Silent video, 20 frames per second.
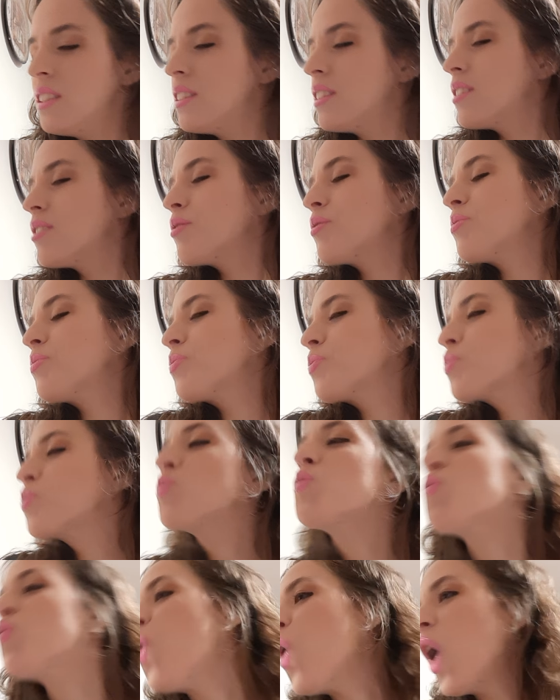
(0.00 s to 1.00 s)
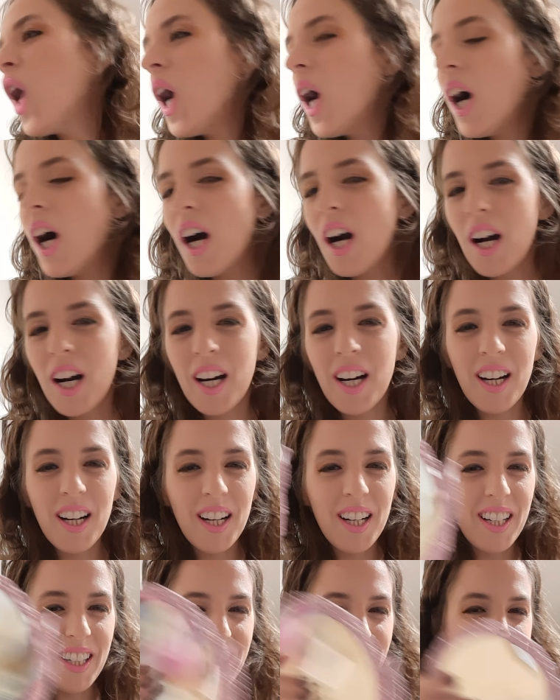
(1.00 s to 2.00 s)

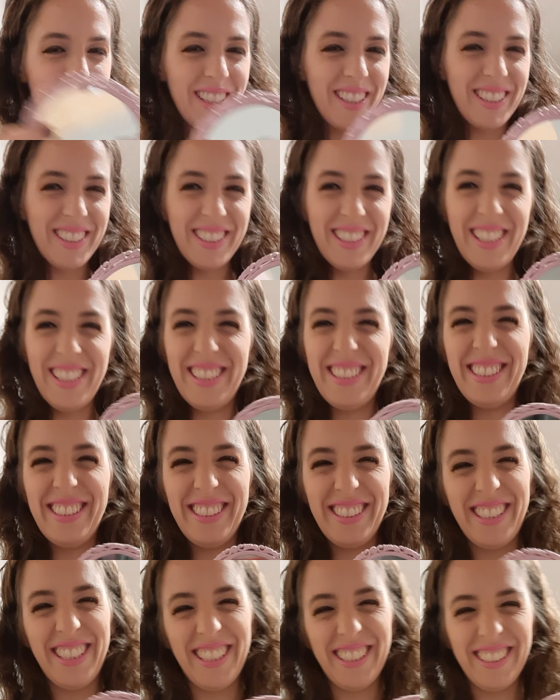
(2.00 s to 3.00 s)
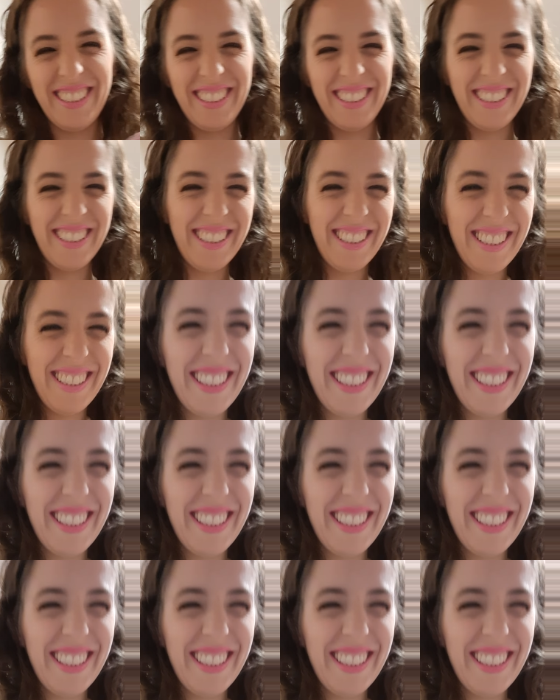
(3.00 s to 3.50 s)
(no one is talking)